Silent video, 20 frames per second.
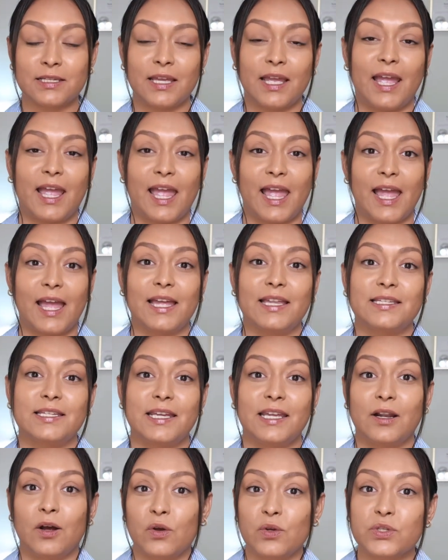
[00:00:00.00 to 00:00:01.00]
And
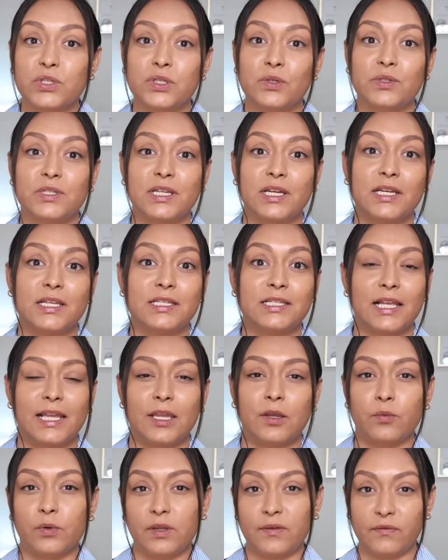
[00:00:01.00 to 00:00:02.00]
it also does
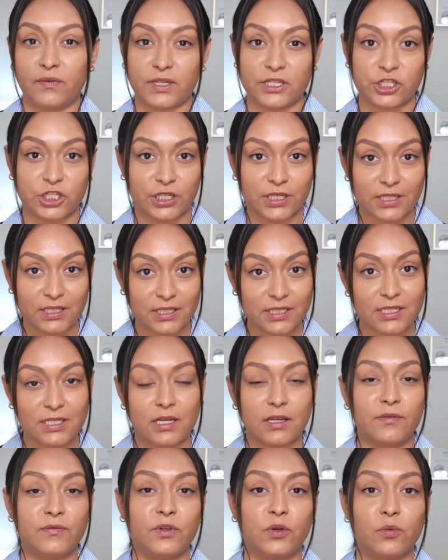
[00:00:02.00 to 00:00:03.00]
like revisions
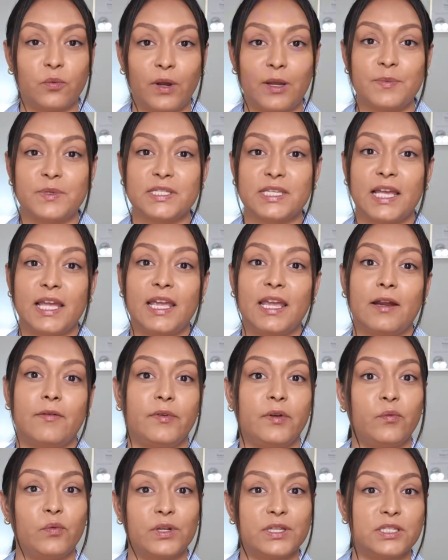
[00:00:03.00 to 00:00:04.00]
of your website
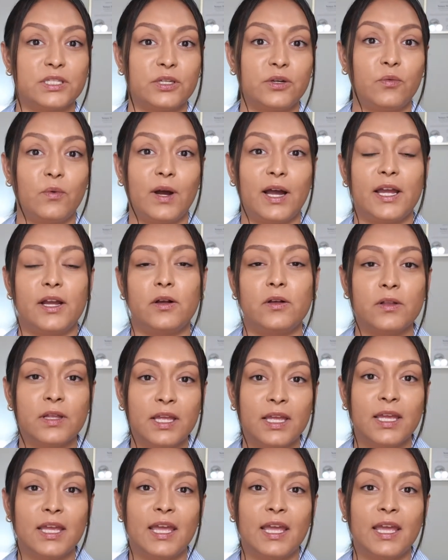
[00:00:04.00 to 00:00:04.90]
every once in a while.